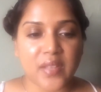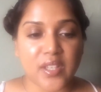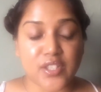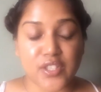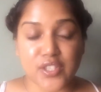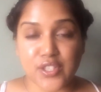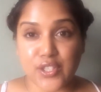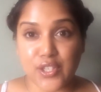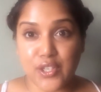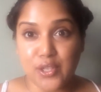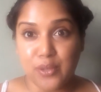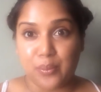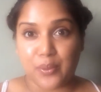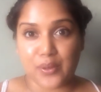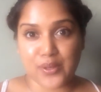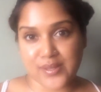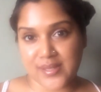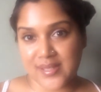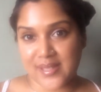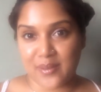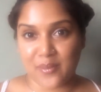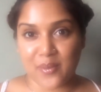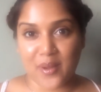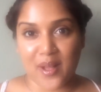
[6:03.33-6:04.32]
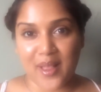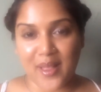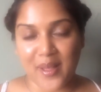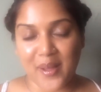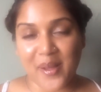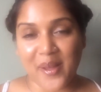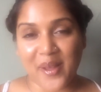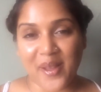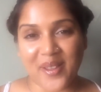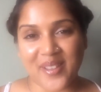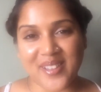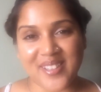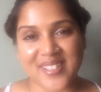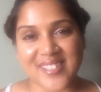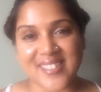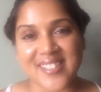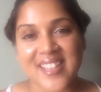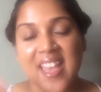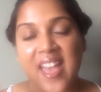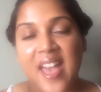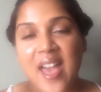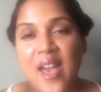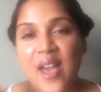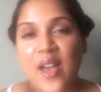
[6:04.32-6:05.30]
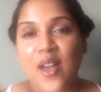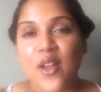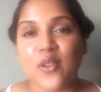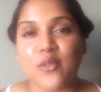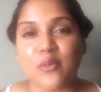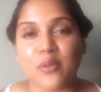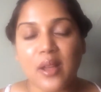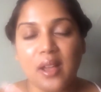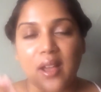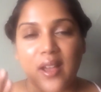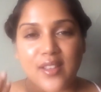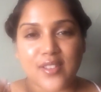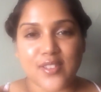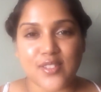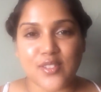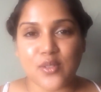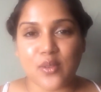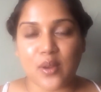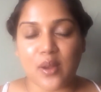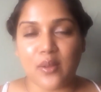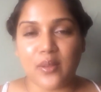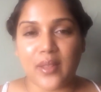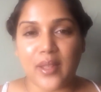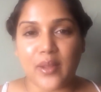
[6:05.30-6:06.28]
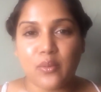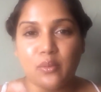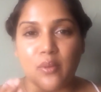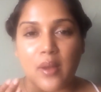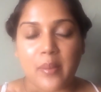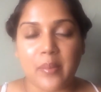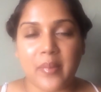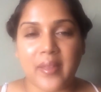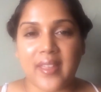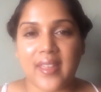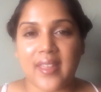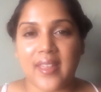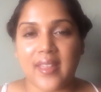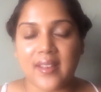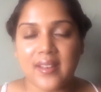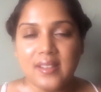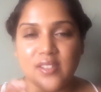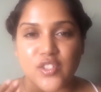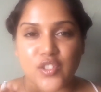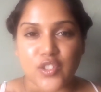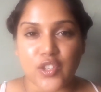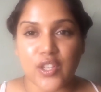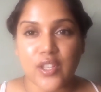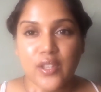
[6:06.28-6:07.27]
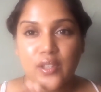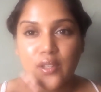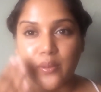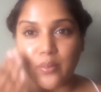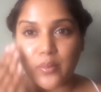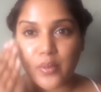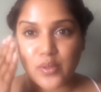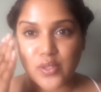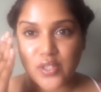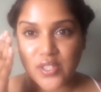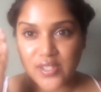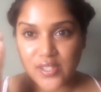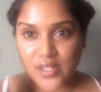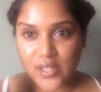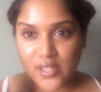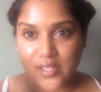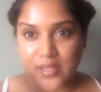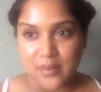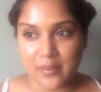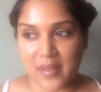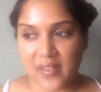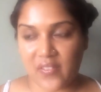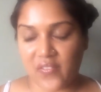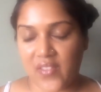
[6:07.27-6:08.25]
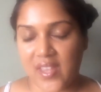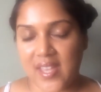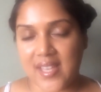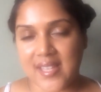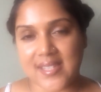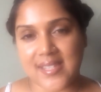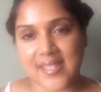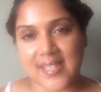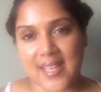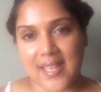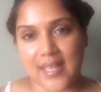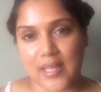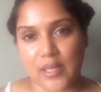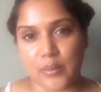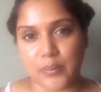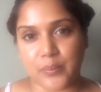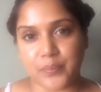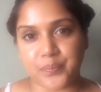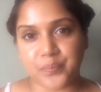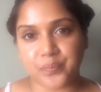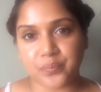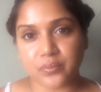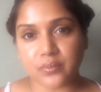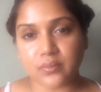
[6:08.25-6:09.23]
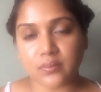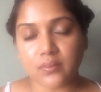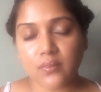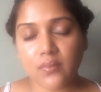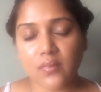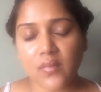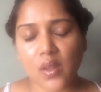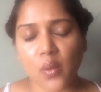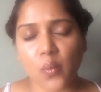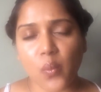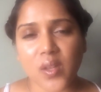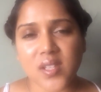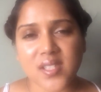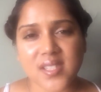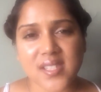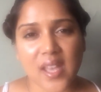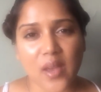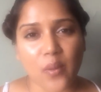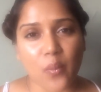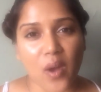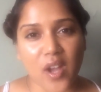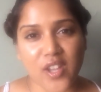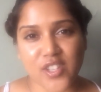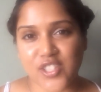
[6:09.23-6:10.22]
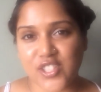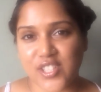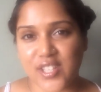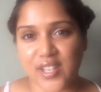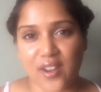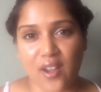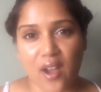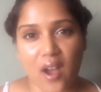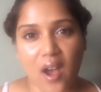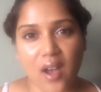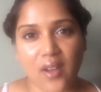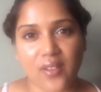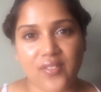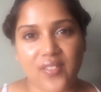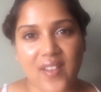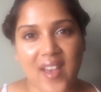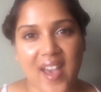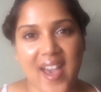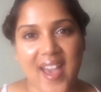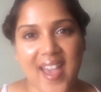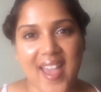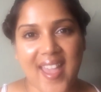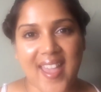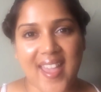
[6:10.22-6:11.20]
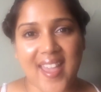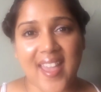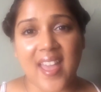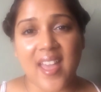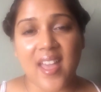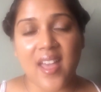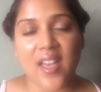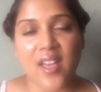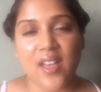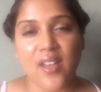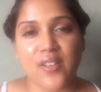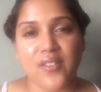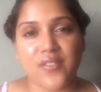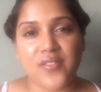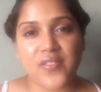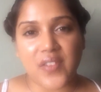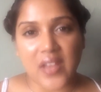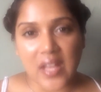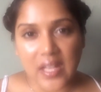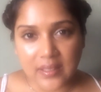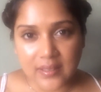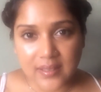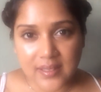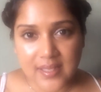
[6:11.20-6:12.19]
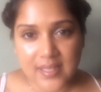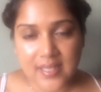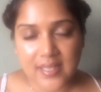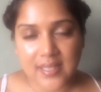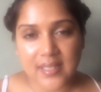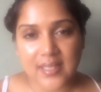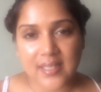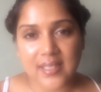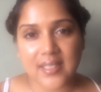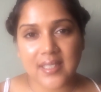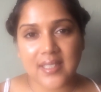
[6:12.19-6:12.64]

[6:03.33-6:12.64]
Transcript: just a new person while I was like rubbing it in circular motions onto my face. And once I washed it off, I felt